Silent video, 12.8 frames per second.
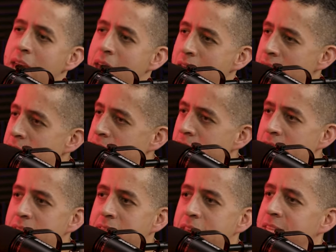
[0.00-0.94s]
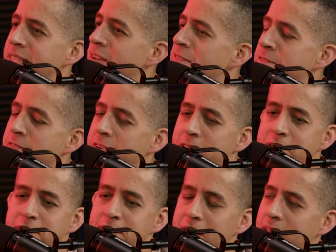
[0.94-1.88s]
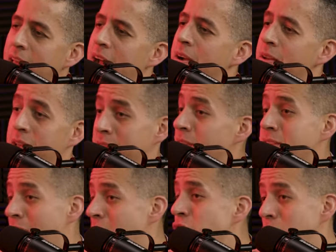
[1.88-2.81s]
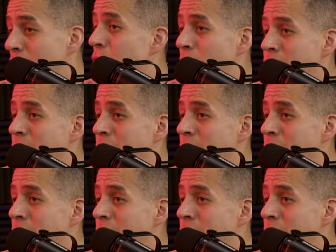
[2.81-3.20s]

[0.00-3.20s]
hey, faith is the first thing. That's actually our core